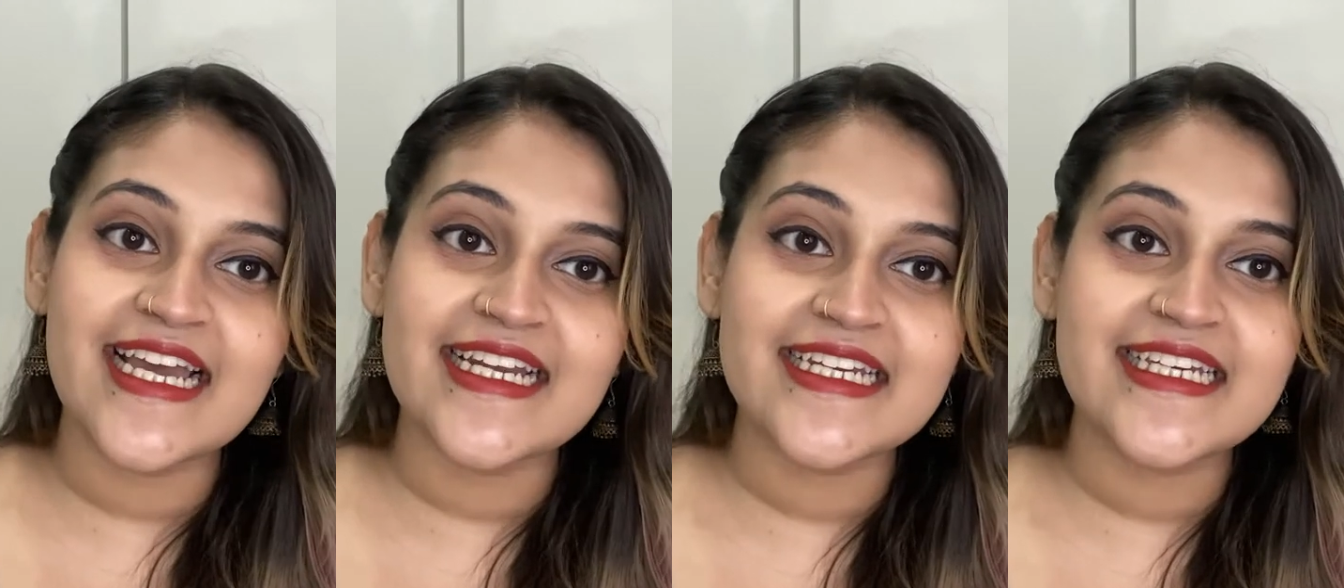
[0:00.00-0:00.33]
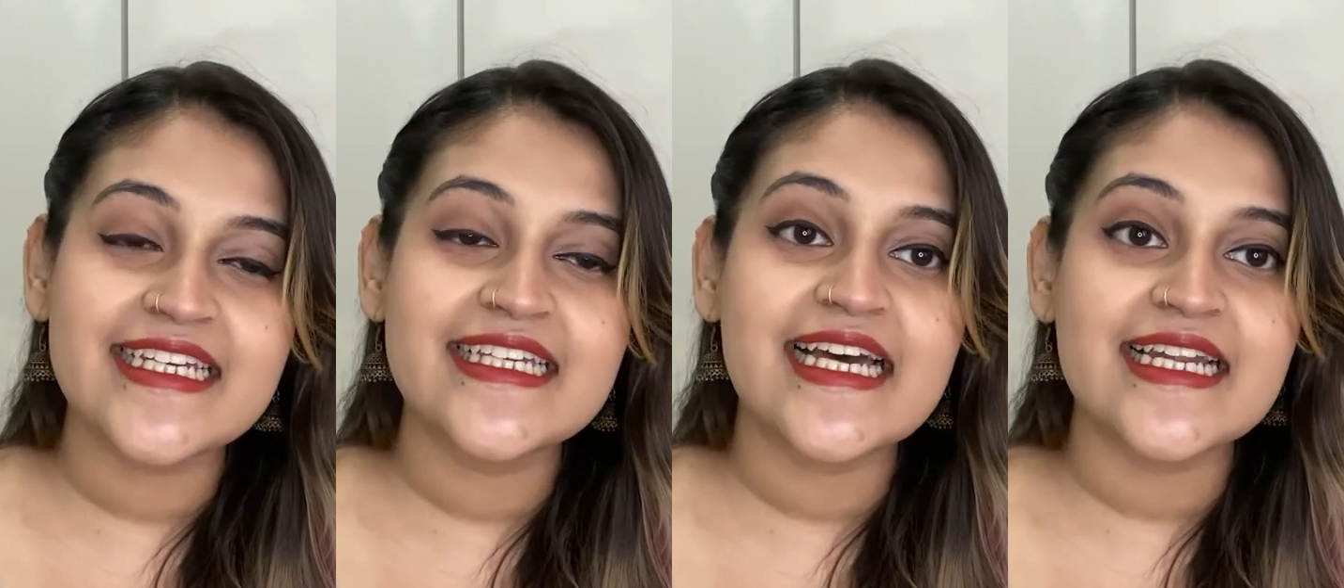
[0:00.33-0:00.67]

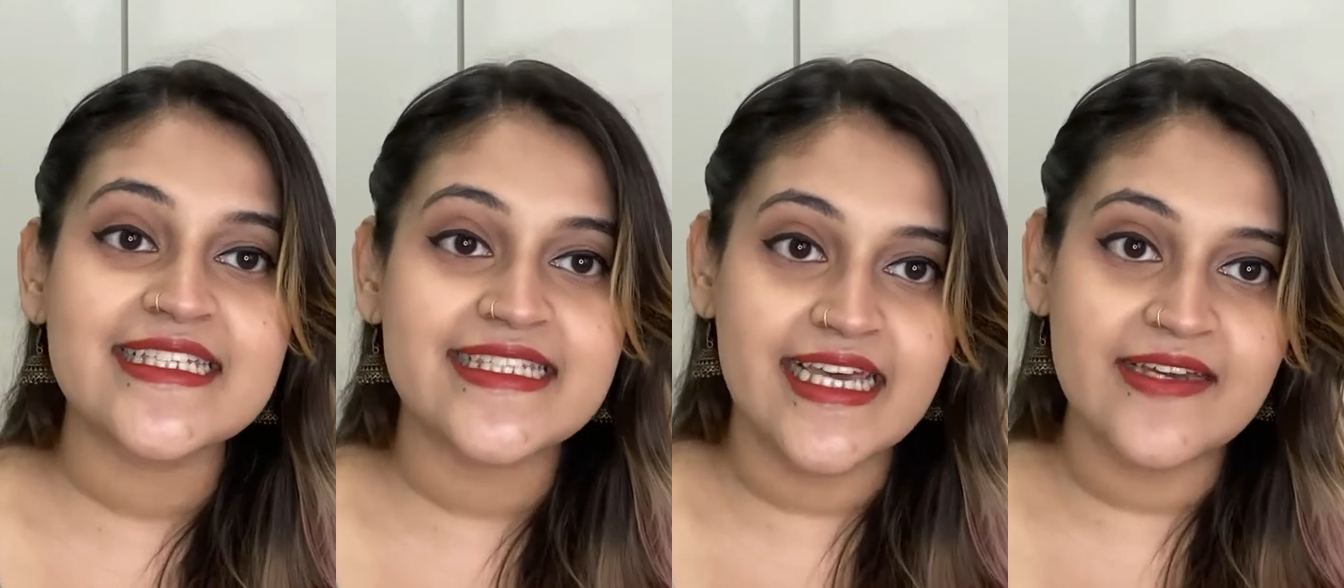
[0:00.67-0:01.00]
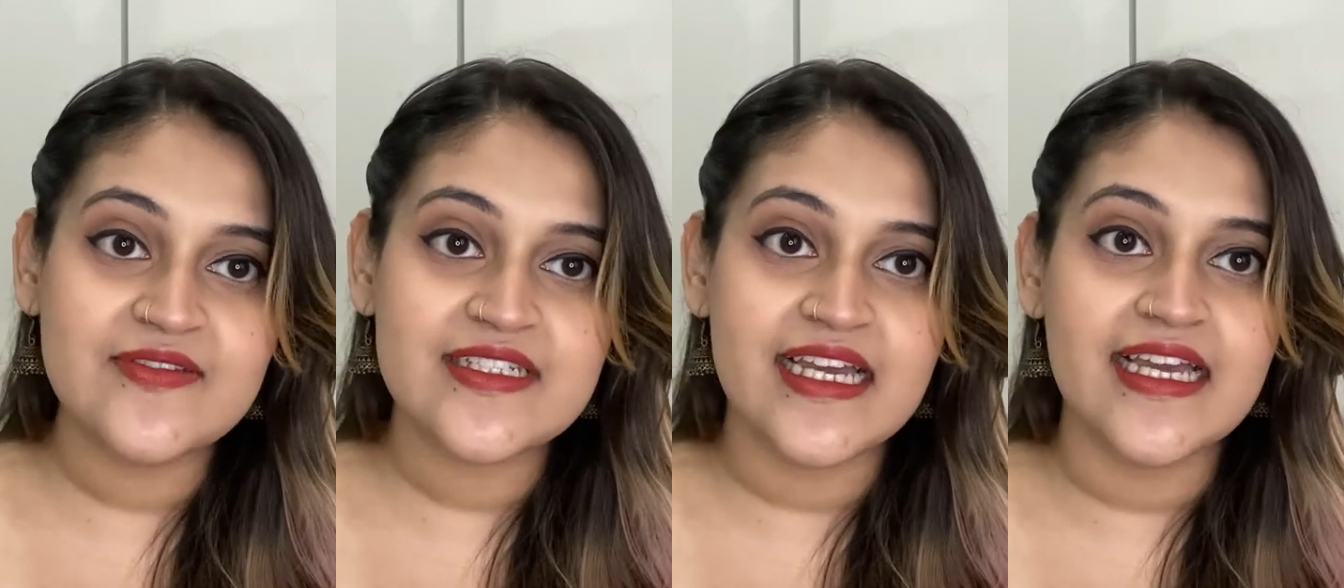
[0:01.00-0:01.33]
category, that is
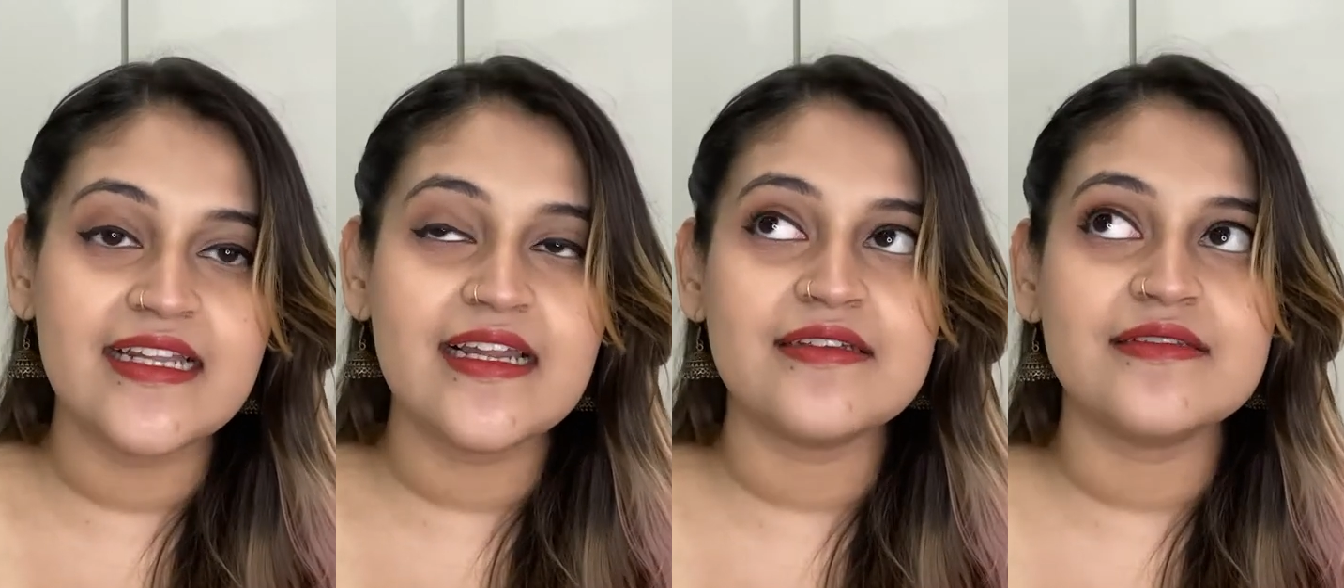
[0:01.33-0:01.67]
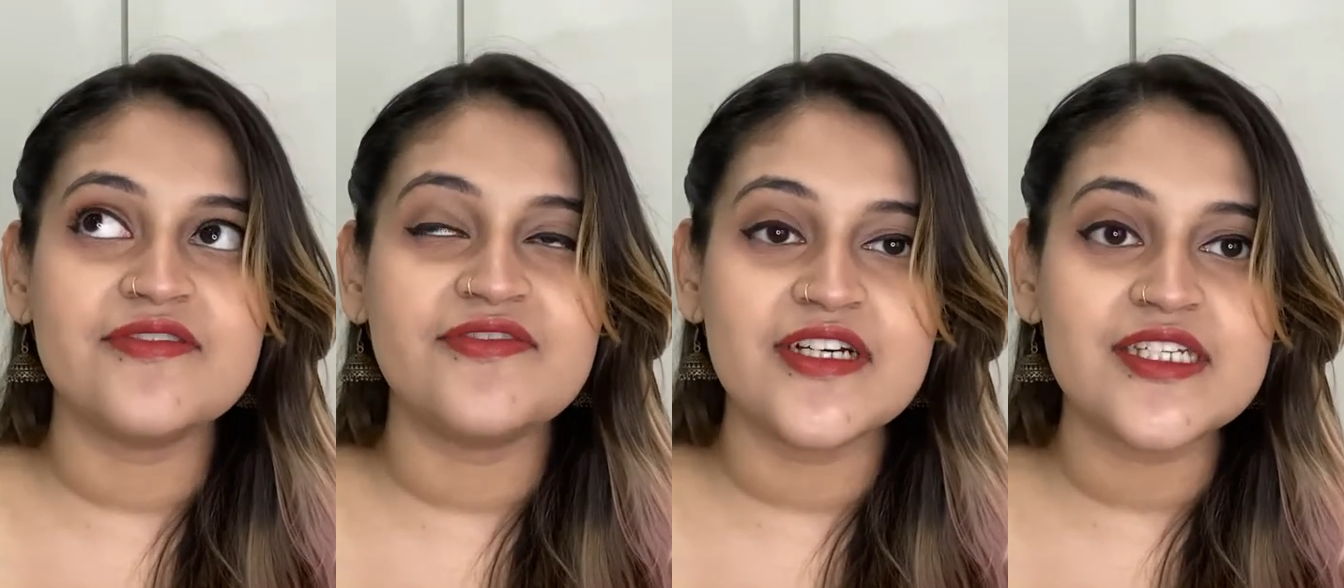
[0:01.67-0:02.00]
lifestyle,
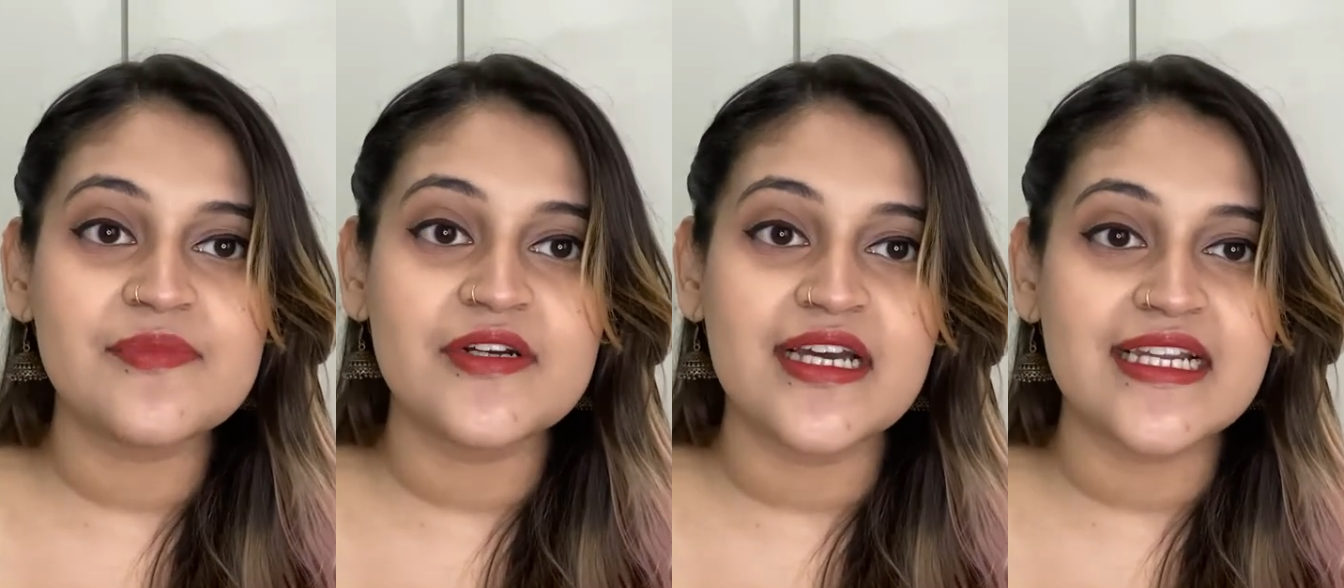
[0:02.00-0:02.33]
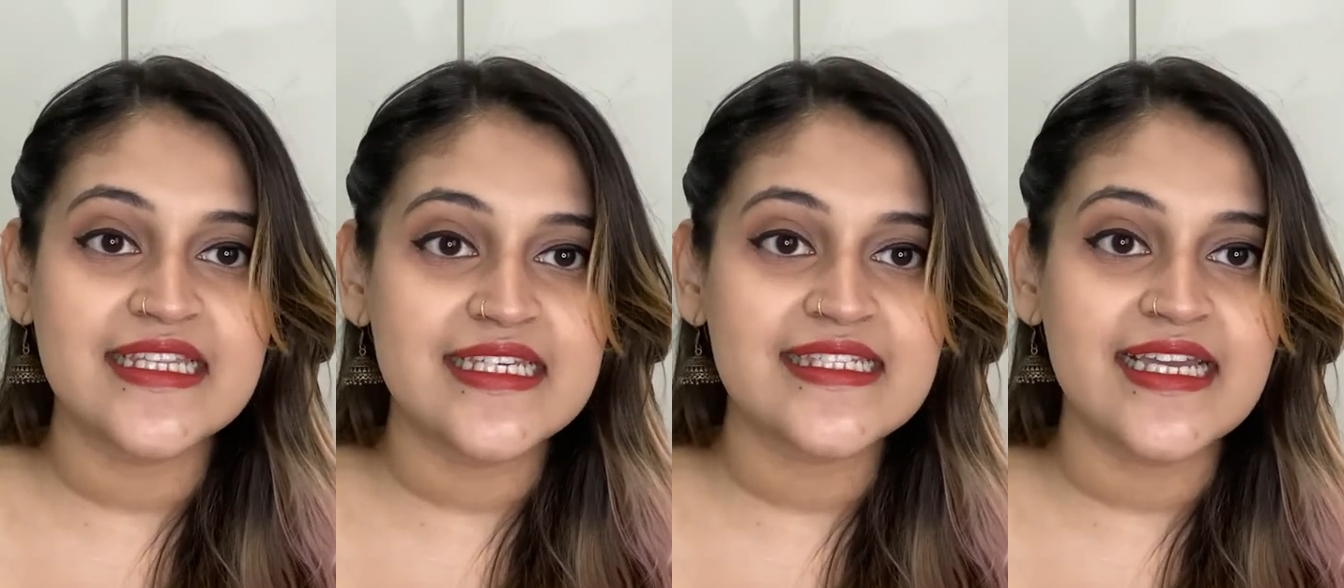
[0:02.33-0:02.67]
the first product
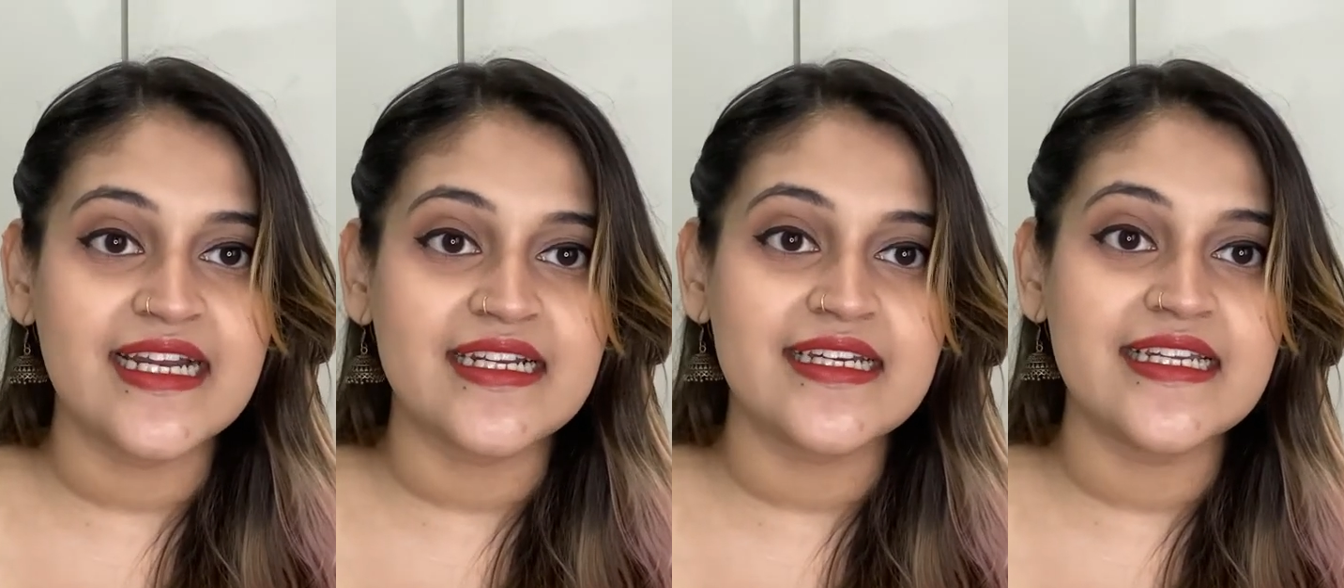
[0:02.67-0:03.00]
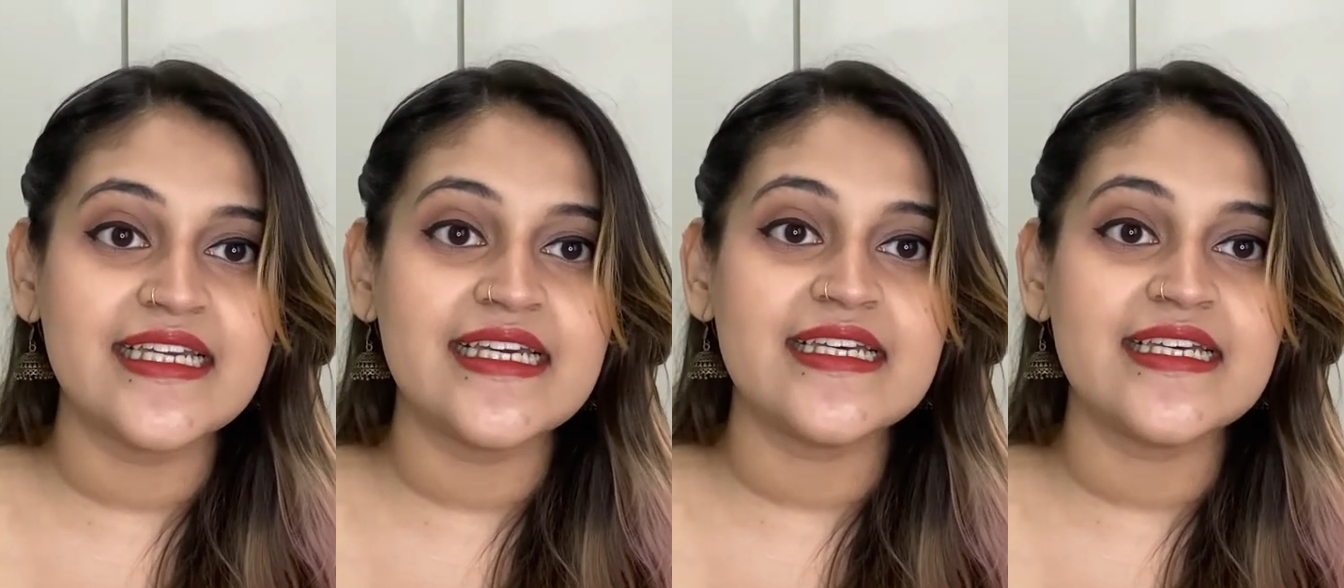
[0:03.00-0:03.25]
in this category